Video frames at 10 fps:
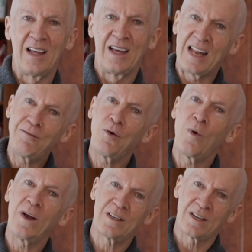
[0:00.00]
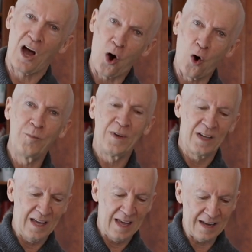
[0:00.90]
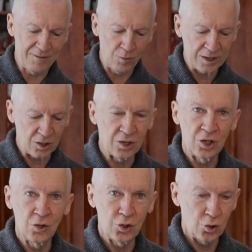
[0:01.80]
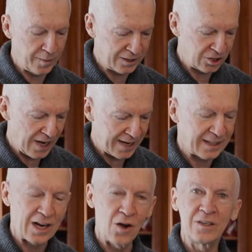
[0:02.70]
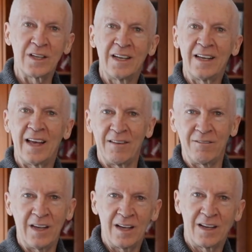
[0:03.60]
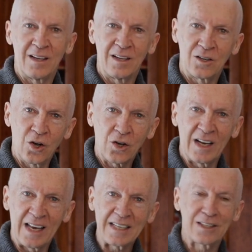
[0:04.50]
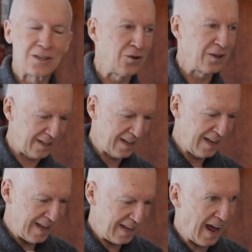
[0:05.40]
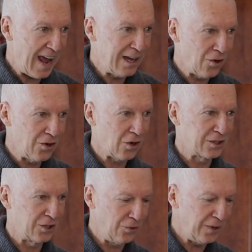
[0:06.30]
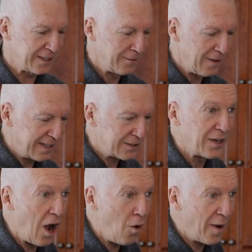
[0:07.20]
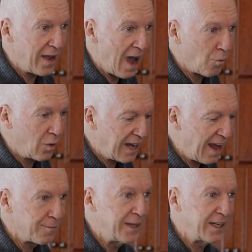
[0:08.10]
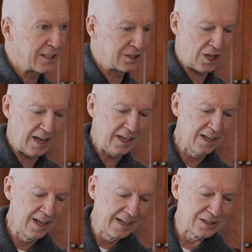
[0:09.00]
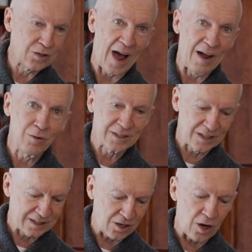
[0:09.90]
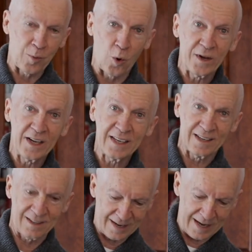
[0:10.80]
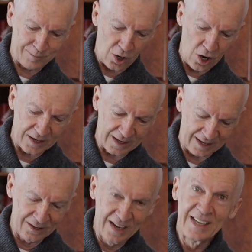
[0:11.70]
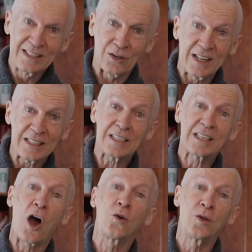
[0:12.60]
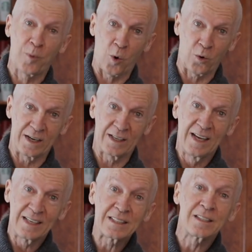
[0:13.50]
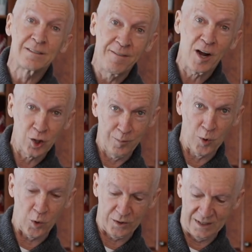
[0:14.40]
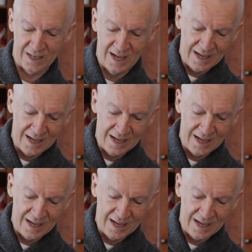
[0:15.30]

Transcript: And then we went home, and then we went on YouTube and checked it out, and we took a lesson on it, and I learned how to do it. So now my 1.5 minute is done. So I will just start pouring it and keep talking here. So this is how you pour it. This is very important.